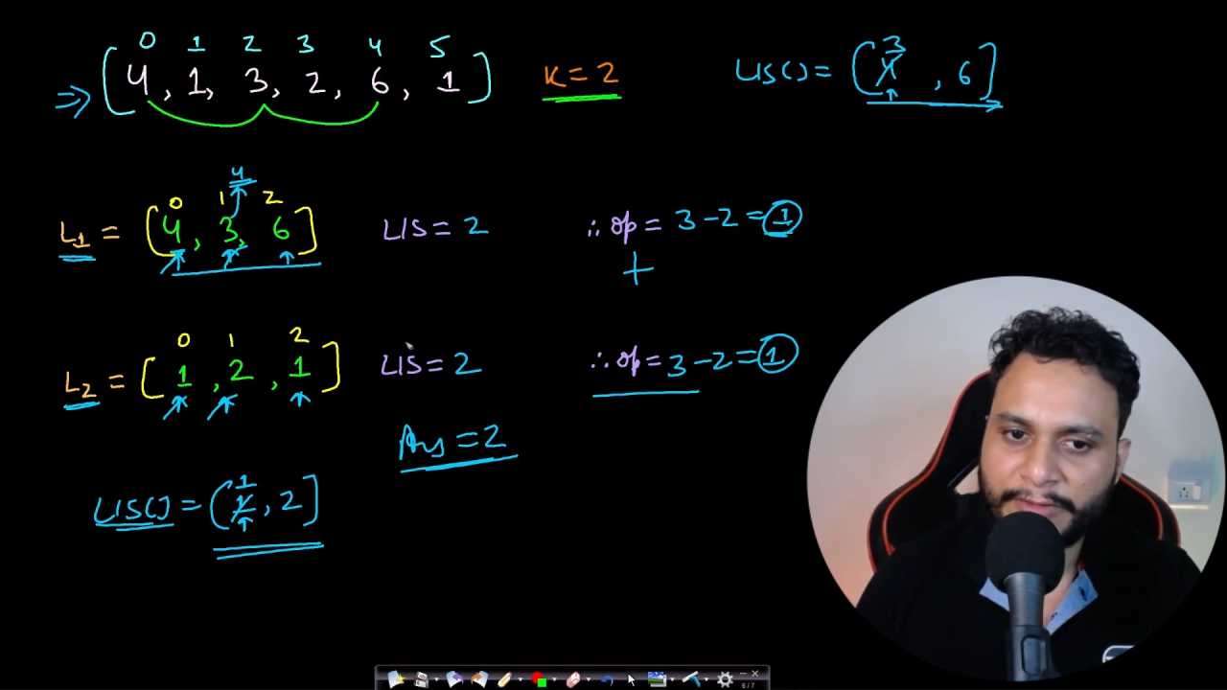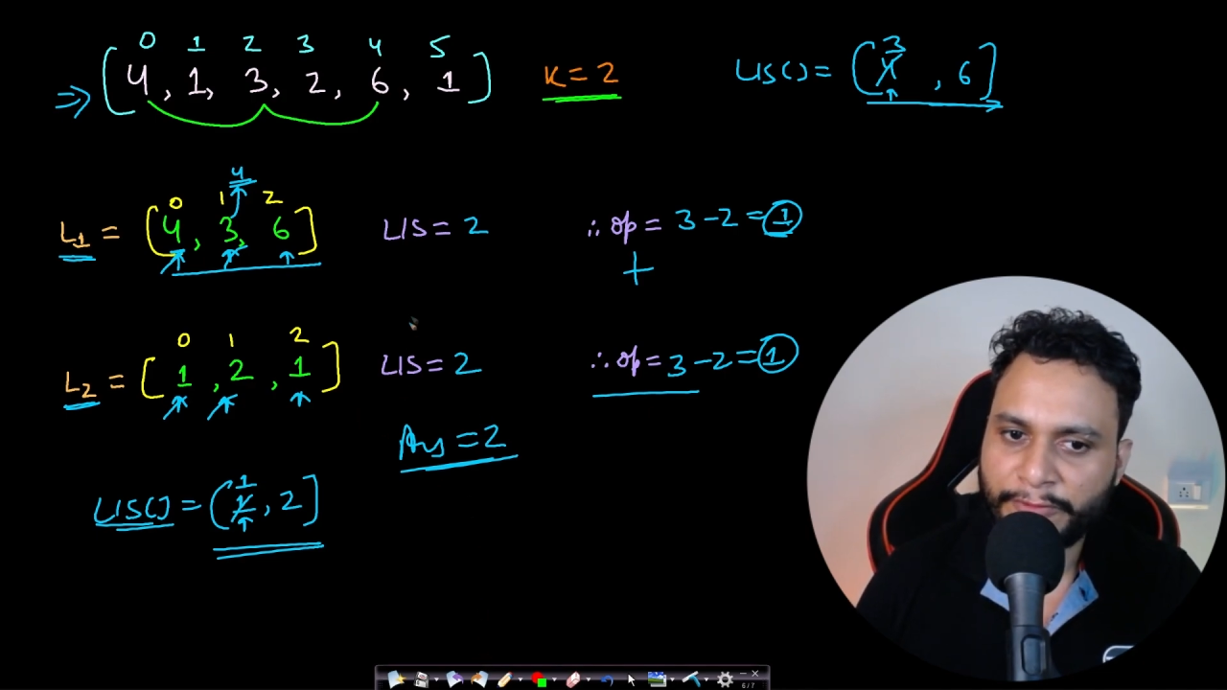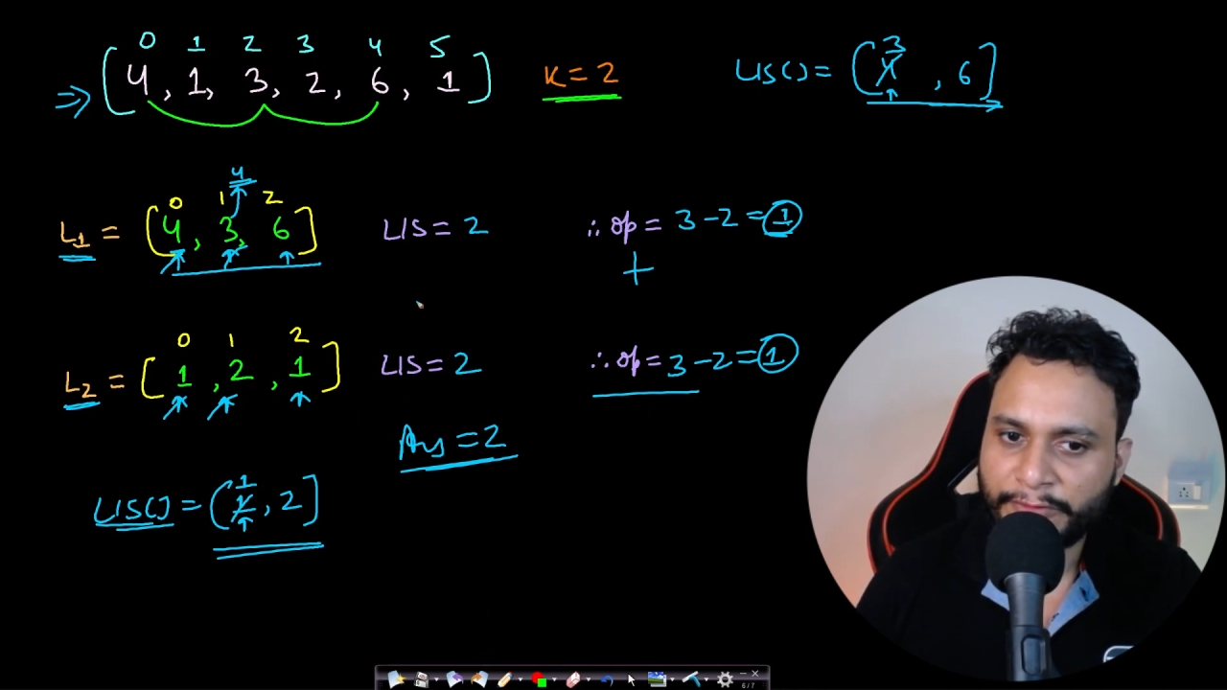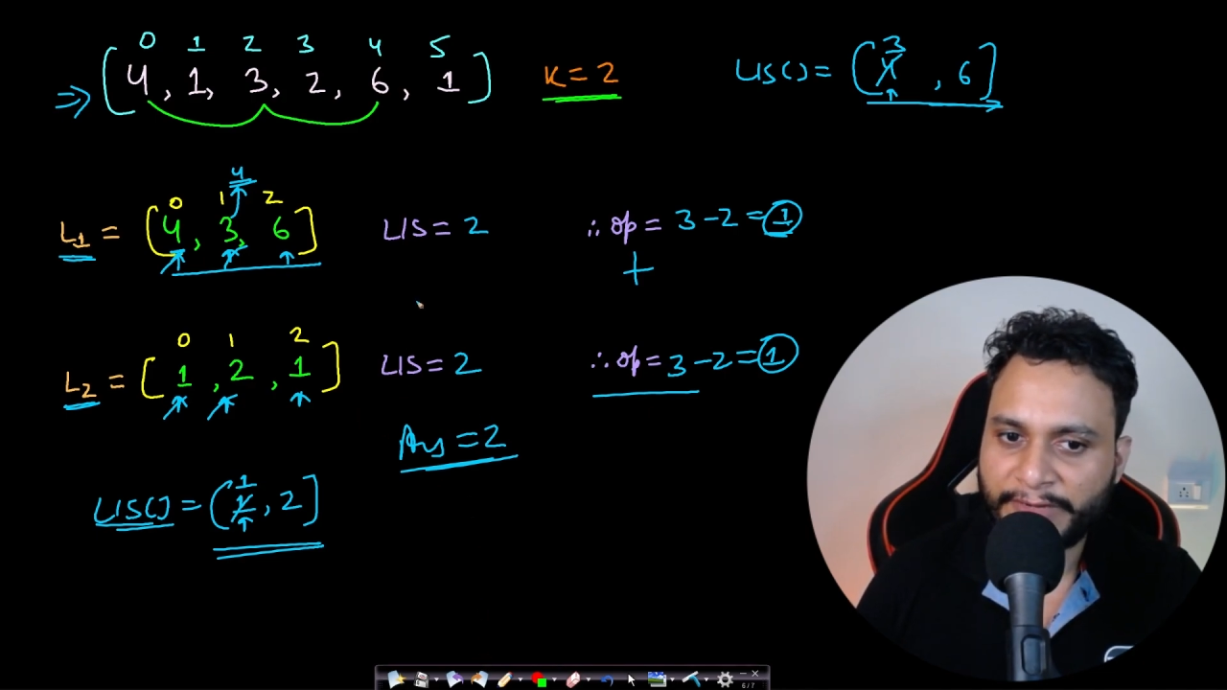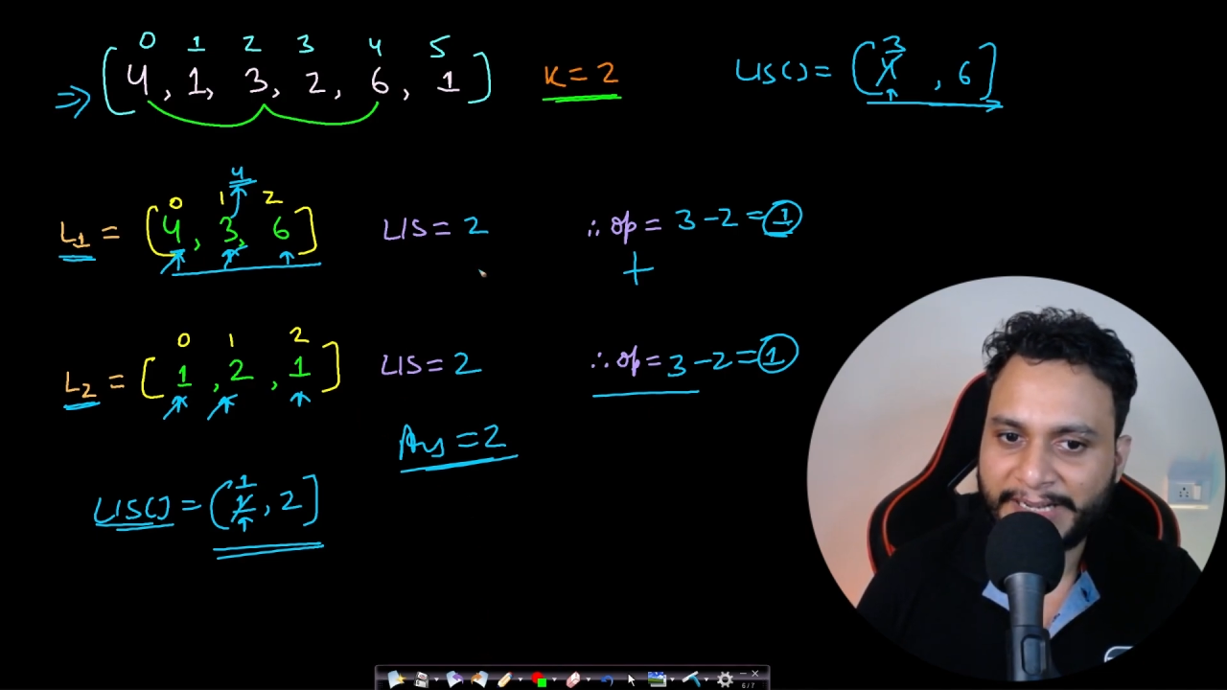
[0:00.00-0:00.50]

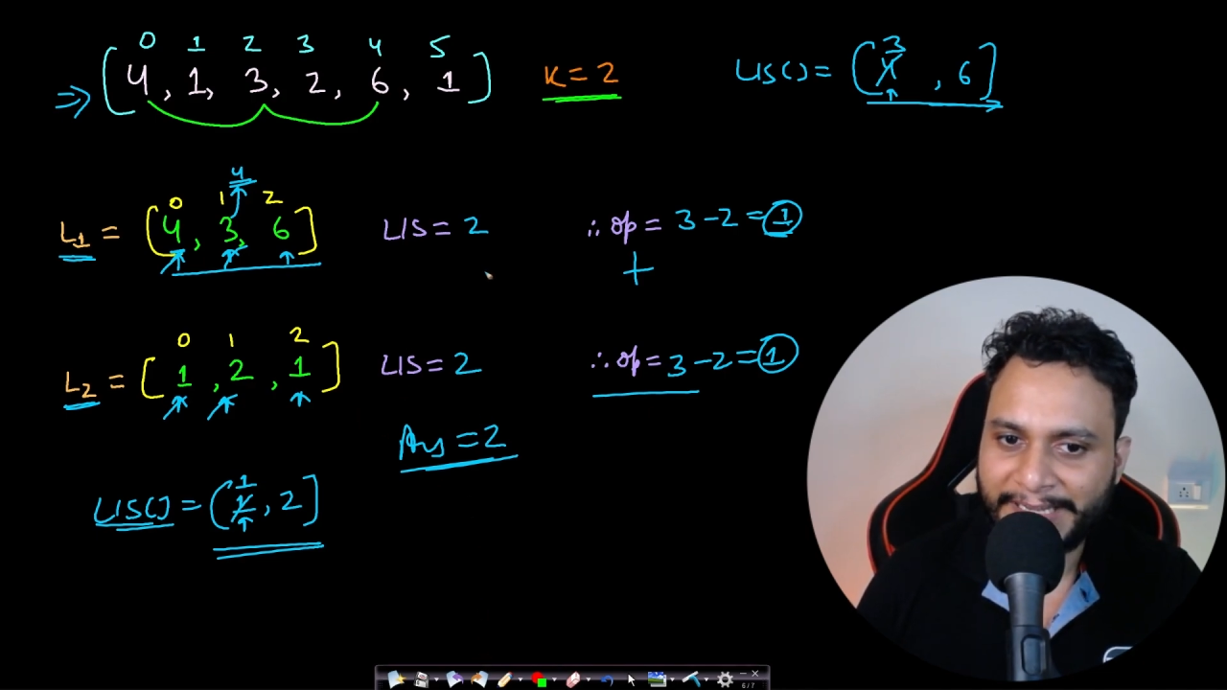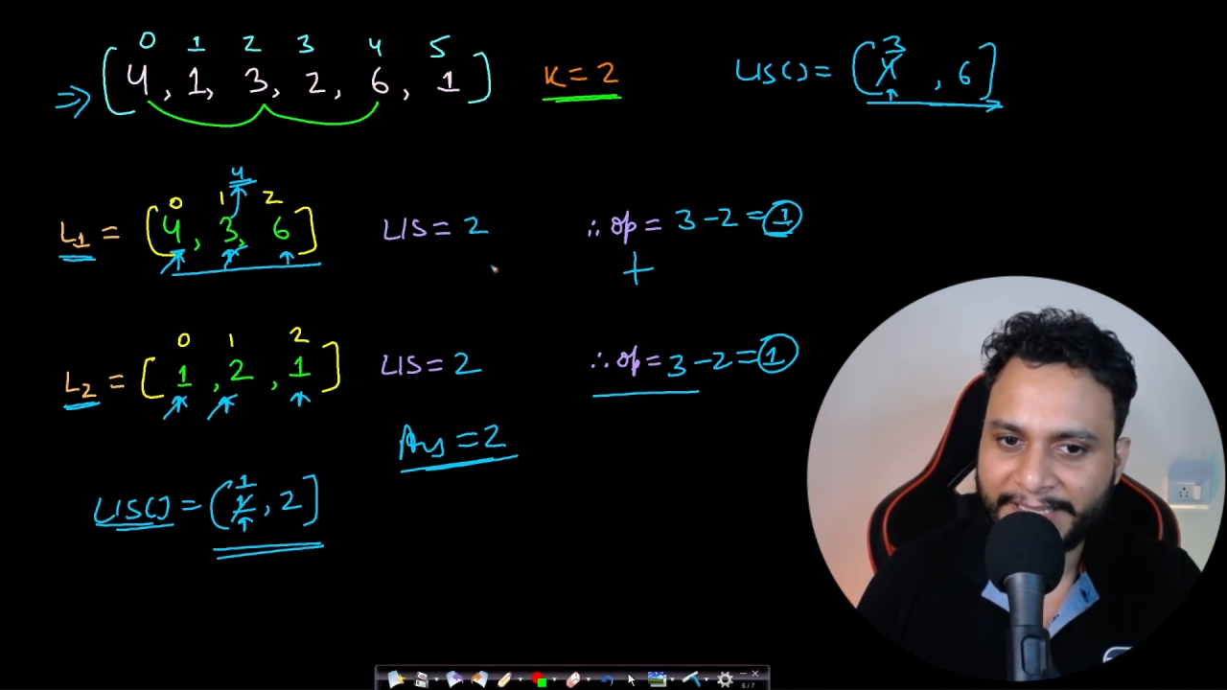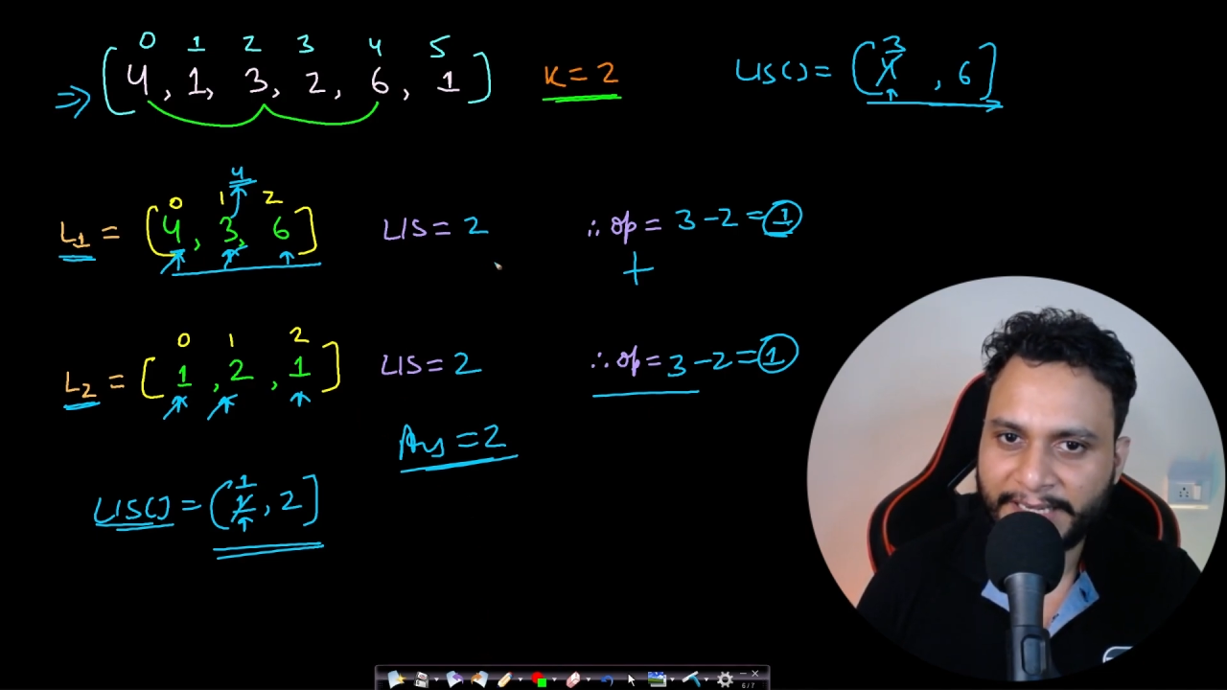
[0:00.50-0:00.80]
for finding